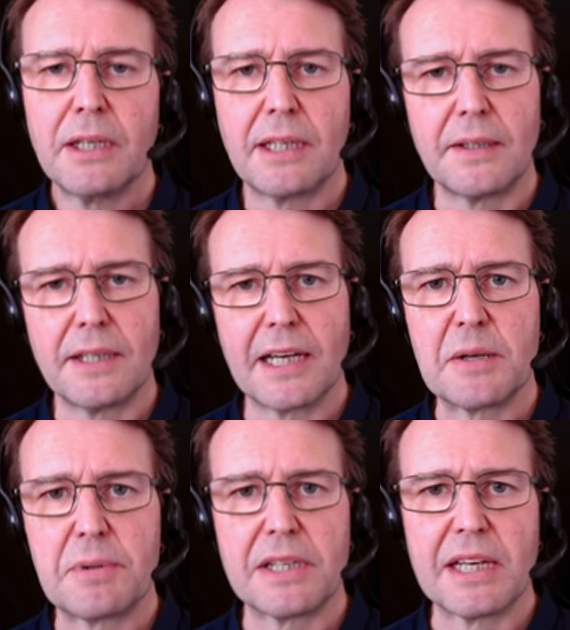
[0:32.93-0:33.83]
in the
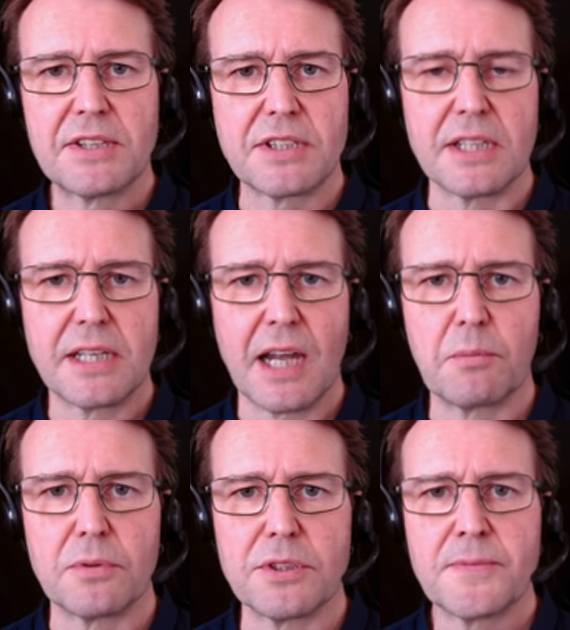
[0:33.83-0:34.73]
APS-C
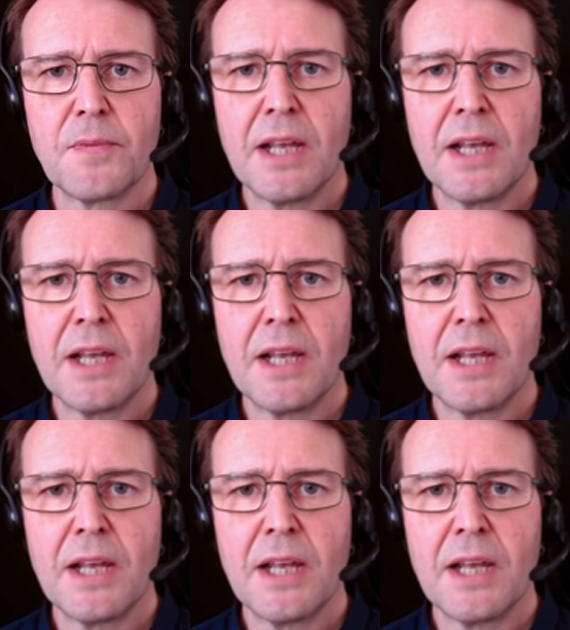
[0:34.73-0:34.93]
cameras.